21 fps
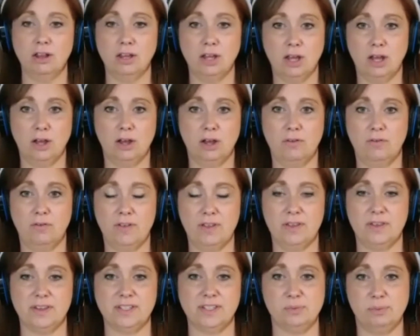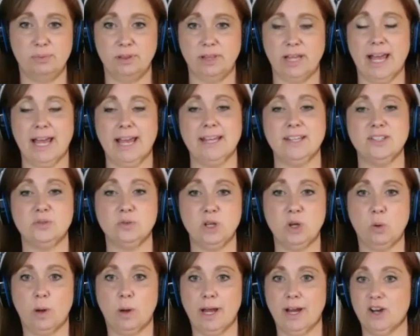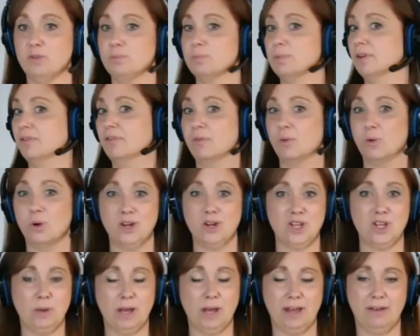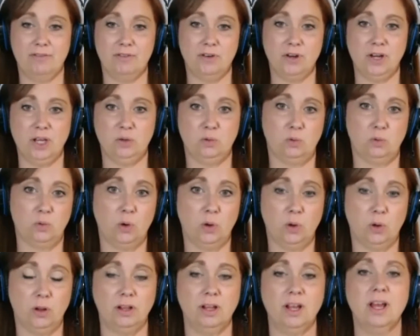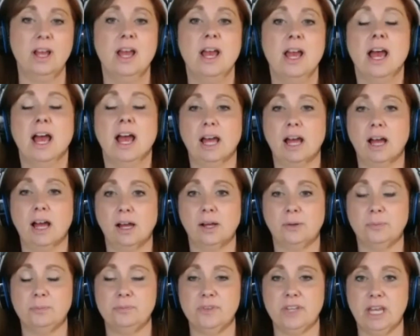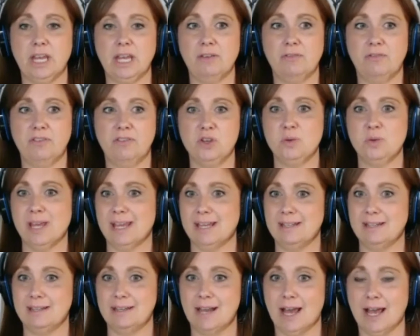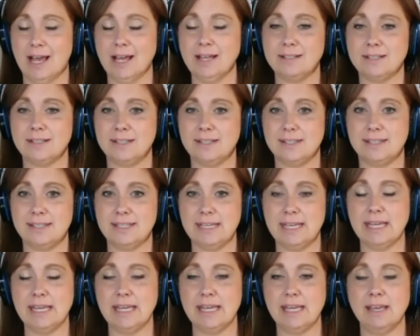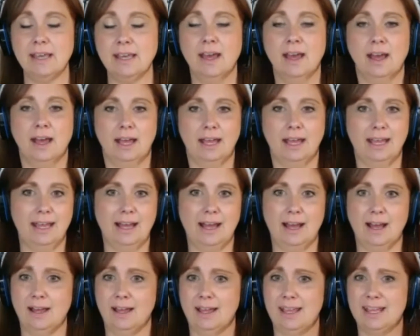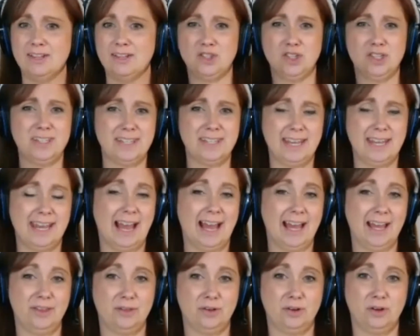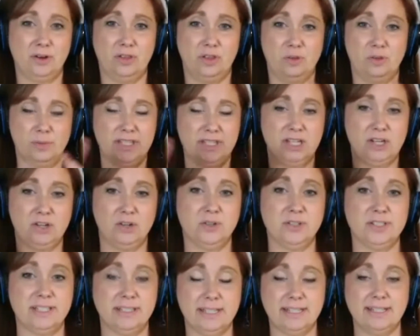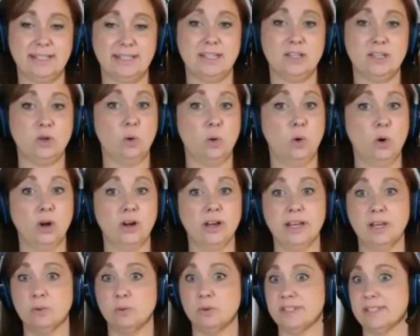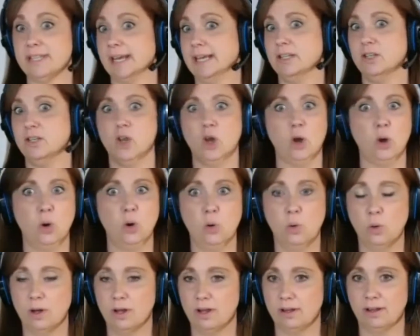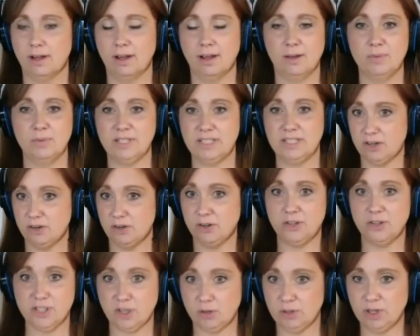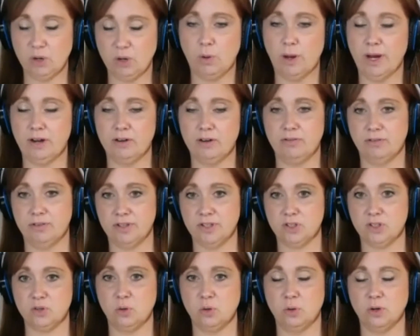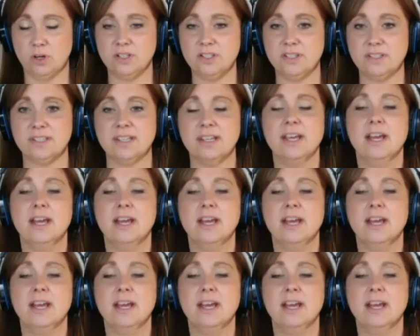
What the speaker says: of the supplies required before you ever enroll. If you cannot see, it should say either the materials listed or it will say no materials are required for this course.